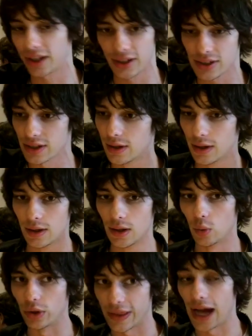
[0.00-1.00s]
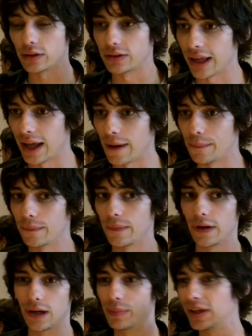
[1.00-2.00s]
because without them,
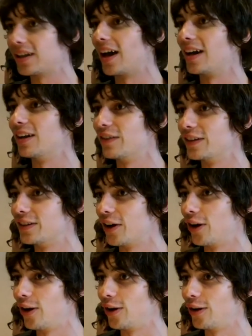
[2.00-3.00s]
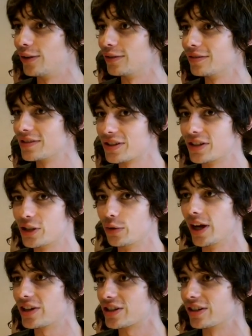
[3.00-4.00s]
it'd be kind of a dull
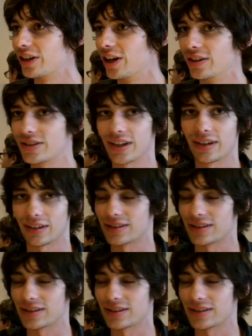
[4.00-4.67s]
situation. You know, it's like